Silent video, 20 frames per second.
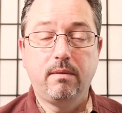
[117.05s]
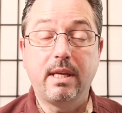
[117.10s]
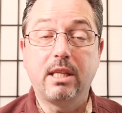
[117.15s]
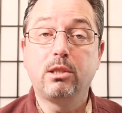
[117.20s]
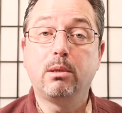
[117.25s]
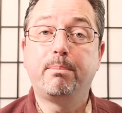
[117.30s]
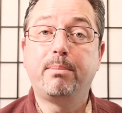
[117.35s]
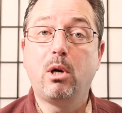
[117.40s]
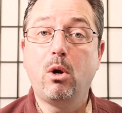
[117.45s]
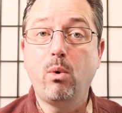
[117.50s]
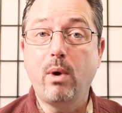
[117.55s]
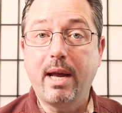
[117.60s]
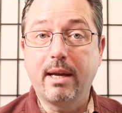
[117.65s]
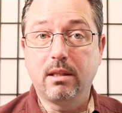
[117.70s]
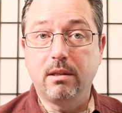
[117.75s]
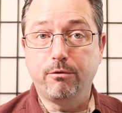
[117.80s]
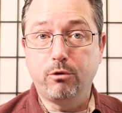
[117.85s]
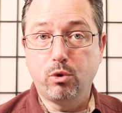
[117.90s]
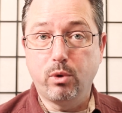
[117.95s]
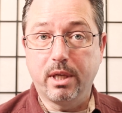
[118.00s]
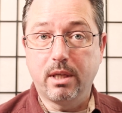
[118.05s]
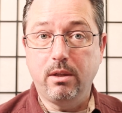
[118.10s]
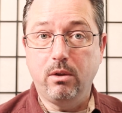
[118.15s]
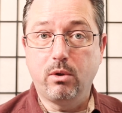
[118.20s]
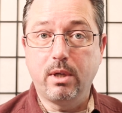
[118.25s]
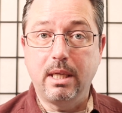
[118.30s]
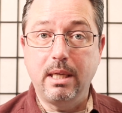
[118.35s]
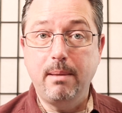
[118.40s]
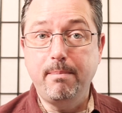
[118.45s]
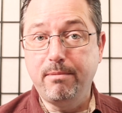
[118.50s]
That's a proactive trick you
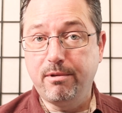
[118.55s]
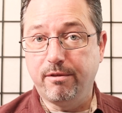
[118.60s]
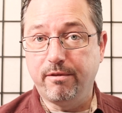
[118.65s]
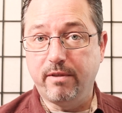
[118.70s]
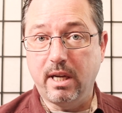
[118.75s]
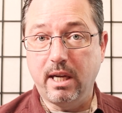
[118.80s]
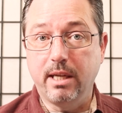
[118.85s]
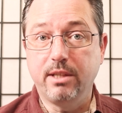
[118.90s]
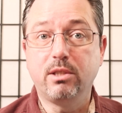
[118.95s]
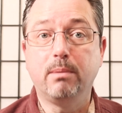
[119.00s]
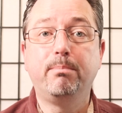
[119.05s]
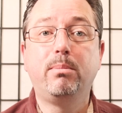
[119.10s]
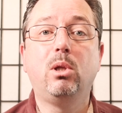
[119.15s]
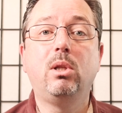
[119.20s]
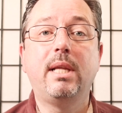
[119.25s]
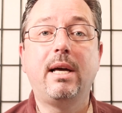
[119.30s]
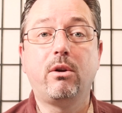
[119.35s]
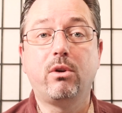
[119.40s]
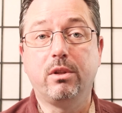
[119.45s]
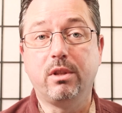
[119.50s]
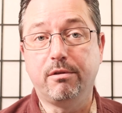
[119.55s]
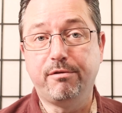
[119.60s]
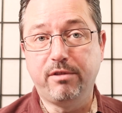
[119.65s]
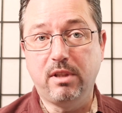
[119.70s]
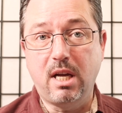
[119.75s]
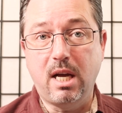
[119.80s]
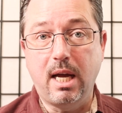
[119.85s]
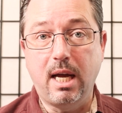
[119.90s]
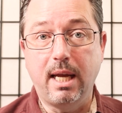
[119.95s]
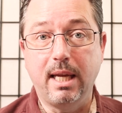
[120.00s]
can improvise and pull out on the
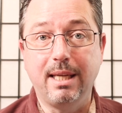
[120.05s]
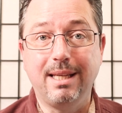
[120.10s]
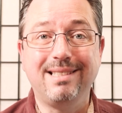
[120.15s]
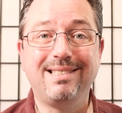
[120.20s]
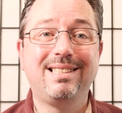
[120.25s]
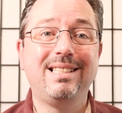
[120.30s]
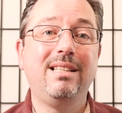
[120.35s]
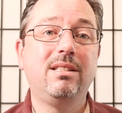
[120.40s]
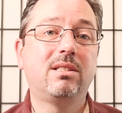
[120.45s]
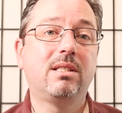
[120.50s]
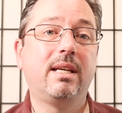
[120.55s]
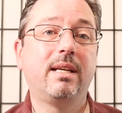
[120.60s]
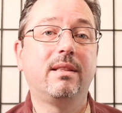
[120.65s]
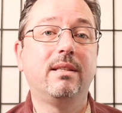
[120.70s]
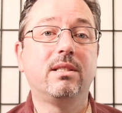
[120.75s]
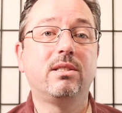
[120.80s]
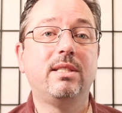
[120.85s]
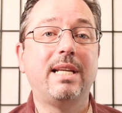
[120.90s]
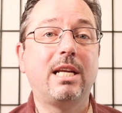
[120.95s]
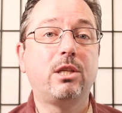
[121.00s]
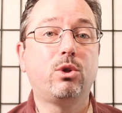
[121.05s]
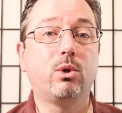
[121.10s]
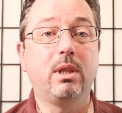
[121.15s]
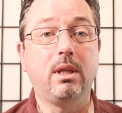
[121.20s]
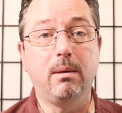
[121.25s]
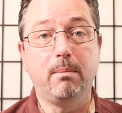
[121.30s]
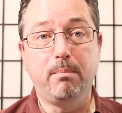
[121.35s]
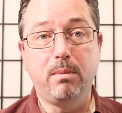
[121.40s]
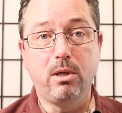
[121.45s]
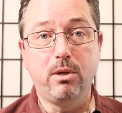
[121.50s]
fly, as scenes like this
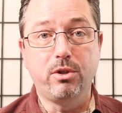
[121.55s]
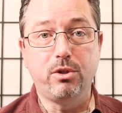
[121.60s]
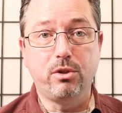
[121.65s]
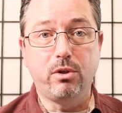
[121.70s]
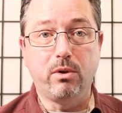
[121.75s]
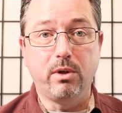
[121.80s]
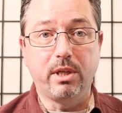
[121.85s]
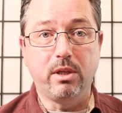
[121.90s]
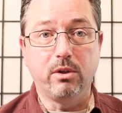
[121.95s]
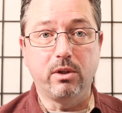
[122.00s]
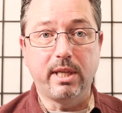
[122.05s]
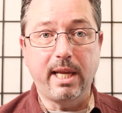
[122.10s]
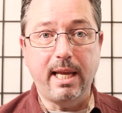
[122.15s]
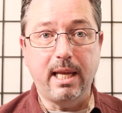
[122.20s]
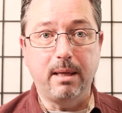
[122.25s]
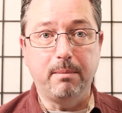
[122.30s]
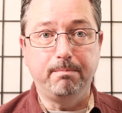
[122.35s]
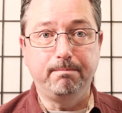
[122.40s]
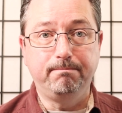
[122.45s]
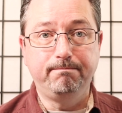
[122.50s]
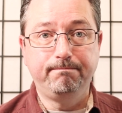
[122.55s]
naturally emerge during your game.